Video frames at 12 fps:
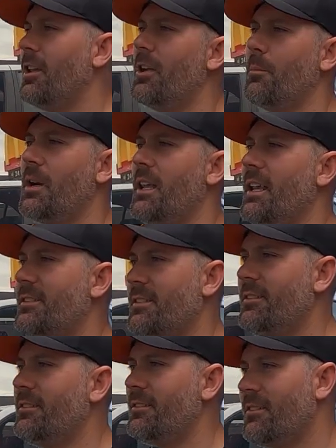learnt my
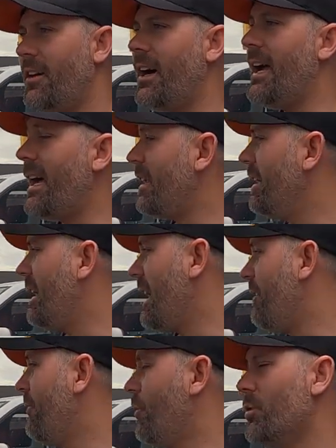lesson. I had a
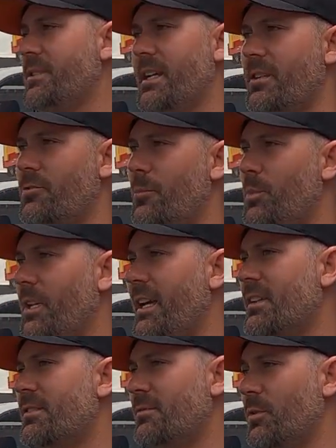N14
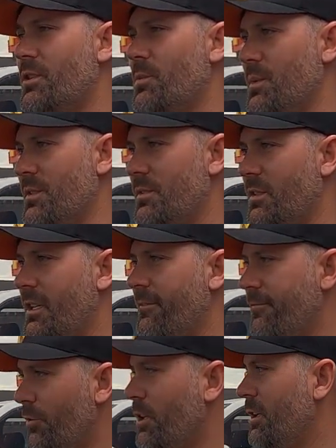SSS, which was like
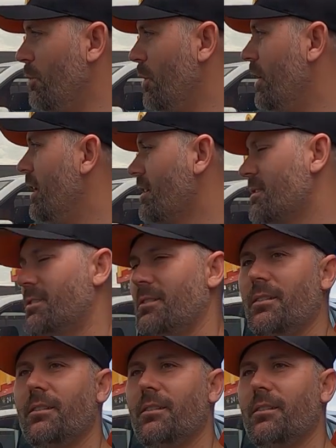fully worked